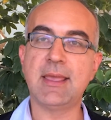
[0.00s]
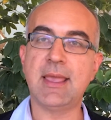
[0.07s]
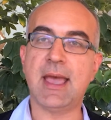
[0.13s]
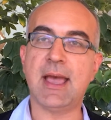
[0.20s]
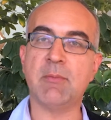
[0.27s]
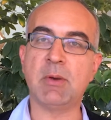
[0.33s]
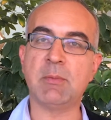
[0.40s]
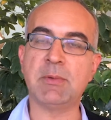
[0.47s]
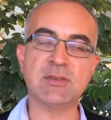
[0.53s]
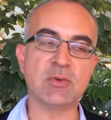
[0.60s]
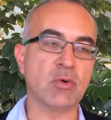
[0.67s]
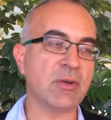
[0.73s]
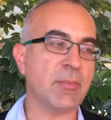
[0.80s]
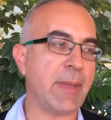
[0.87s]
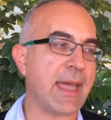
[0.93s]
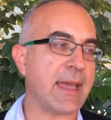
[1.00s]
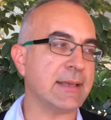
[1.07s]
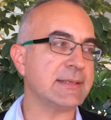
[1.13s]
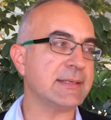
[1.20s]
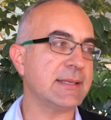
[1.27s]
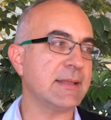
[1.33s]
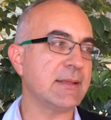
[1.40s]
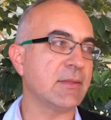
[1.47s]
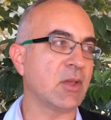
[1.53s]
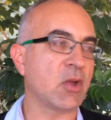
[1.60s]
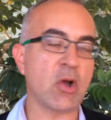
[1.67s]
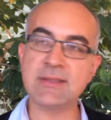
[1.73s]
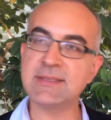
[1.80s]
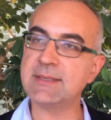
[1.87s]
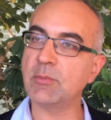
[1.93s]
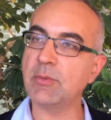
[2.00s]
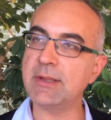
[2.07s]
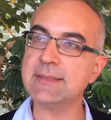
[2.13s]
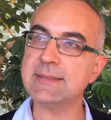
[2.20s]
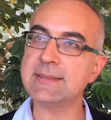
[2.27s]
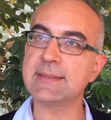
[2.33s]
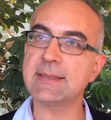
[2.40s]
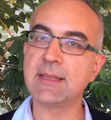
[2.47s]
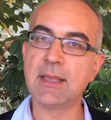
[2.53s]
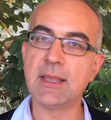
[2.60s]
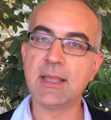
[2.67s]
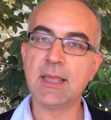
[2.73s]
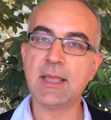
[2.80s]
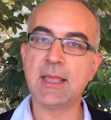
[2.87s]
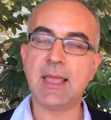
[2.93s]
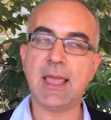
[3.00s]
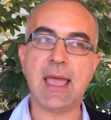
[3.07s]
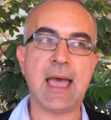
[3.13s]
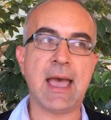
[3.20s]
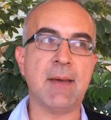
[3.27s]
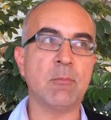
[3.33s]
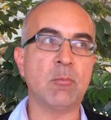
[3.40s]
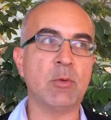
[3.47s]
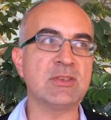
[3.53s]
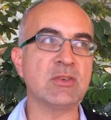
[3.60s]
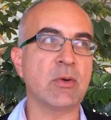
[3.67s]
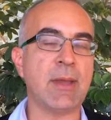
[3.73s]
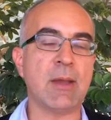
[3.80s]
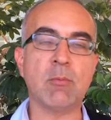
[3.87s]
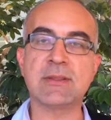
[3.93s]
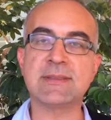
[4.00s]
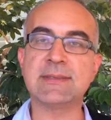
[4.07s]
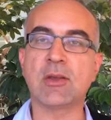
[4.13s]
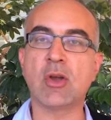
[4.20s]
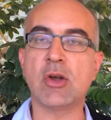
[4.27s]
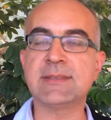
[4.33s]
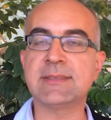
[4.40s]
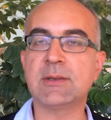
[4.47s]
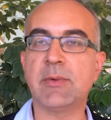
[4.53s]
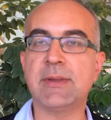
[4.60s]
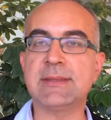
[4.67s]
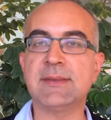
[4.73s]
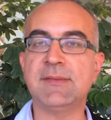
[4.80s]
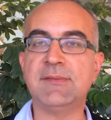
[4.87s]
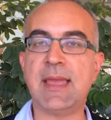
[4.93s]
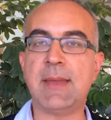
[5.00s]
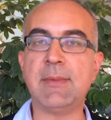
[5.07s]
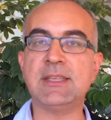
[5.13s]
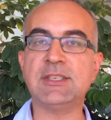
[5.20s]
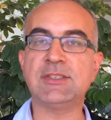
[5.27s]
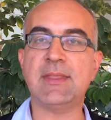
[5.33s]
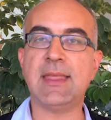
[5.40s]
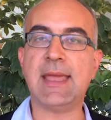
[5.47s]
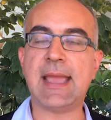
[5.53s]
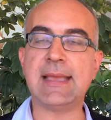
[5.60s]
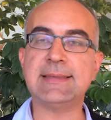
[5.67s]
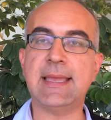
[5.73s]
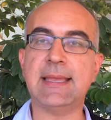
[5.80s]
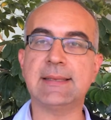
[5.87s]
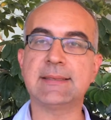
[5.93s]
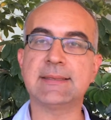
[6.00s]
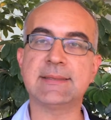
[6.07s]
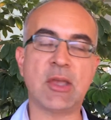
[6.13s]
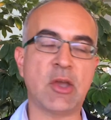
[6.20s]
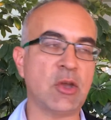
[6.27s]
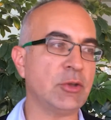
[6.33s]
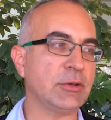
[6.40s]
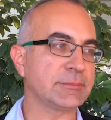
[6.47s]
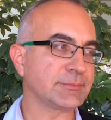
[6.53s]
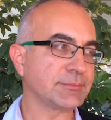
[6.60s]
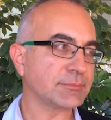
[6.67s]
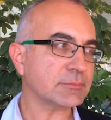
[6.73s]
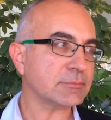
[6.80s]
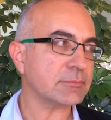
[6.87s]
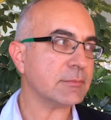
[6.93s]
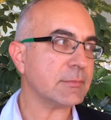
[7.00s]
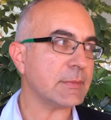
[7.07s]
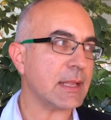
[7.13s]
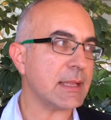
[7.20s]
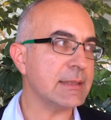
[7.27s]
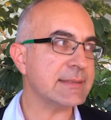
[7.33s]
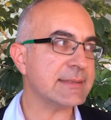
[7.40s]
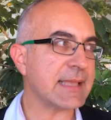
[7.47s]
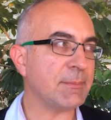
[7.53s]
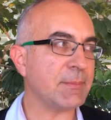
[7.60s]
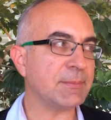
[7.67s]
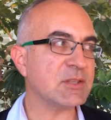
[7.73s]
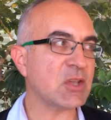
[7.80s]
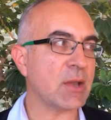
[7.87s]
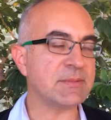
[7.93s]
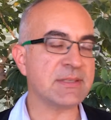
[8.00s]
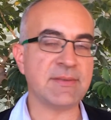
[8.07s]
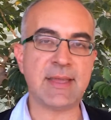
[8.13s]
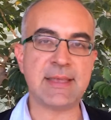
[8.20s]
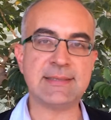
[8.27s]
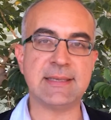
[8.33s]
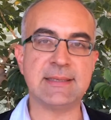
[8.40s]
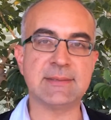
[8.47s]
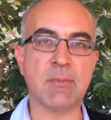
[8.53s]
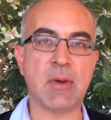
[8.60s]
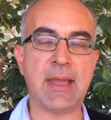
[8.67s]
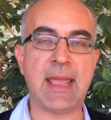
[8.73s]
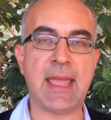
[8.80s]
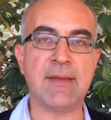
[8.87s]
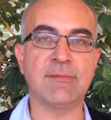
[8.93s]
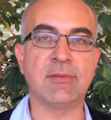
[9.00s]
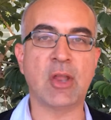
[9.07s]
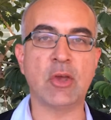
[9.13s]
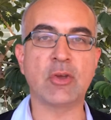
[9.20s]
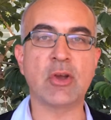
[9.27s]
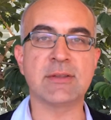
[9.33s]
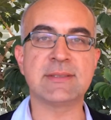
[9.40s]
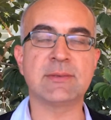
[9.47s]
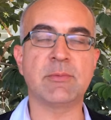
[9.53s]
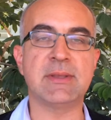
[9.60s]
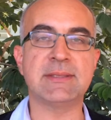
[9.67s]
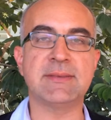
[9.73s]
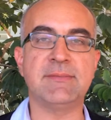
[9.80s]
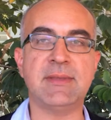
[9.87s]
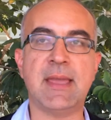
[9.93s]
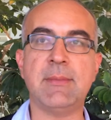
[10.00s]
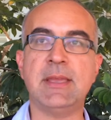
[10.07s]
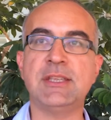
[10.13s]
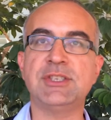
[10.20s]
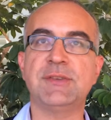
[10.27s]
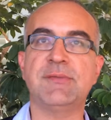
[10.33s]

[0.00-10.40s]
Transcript: When we talk about the consequence, we talk about what's the consequence of damage to that asset. So some types of assets might have low consequence of damage.